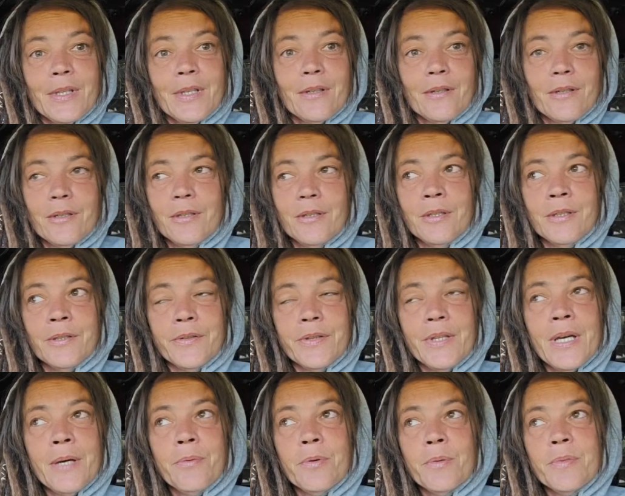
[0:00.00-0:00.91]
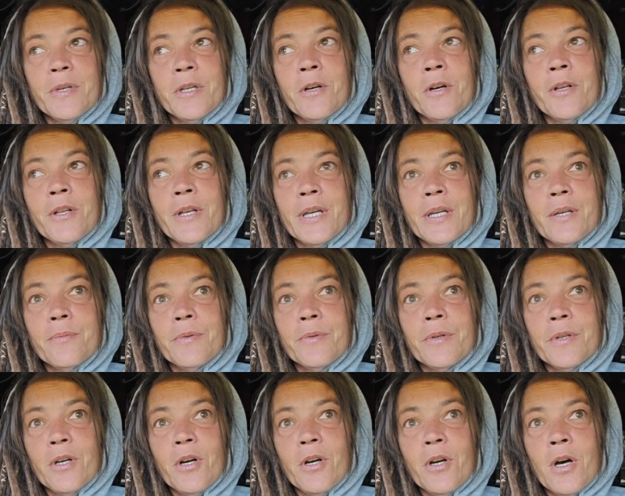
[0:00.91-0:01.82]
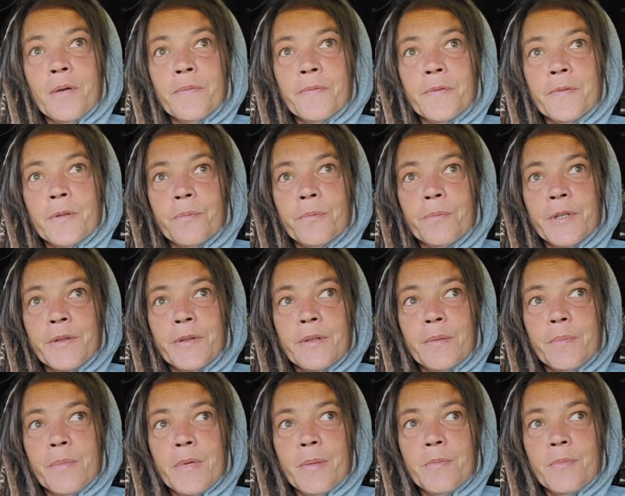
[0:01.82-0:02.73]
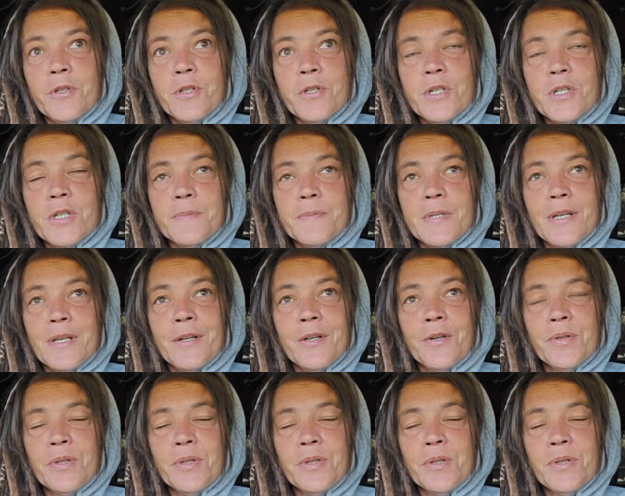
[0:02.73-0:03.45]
that would be all I could really offer with the memberships.